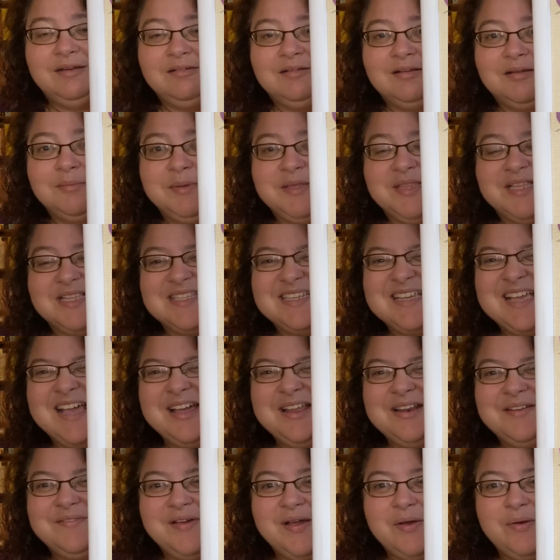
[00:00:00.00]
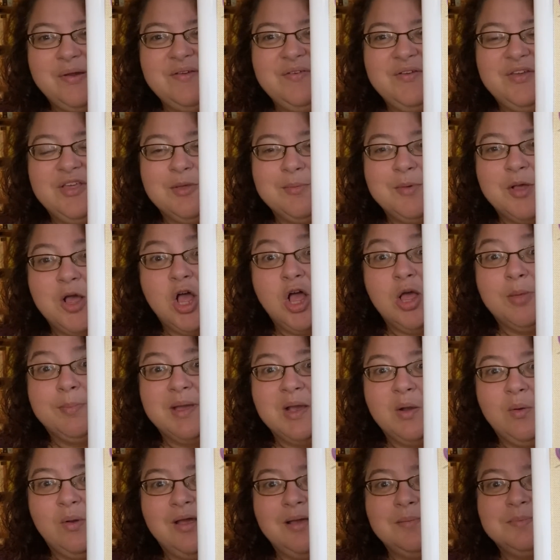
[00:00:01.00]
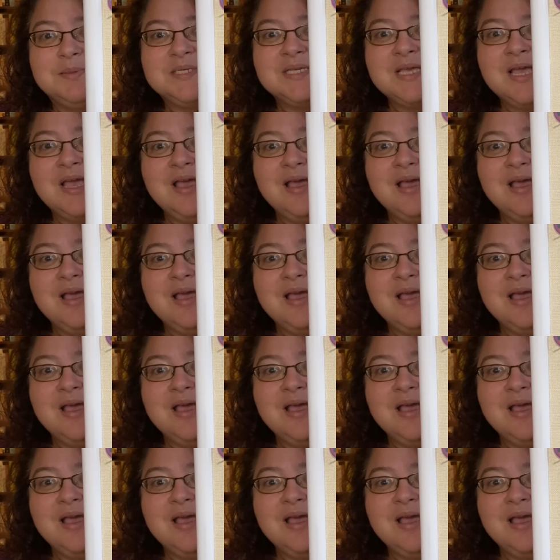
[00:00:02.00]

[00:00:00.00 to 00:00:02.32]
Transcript: I mean, that's kind of how I feel about all my whips,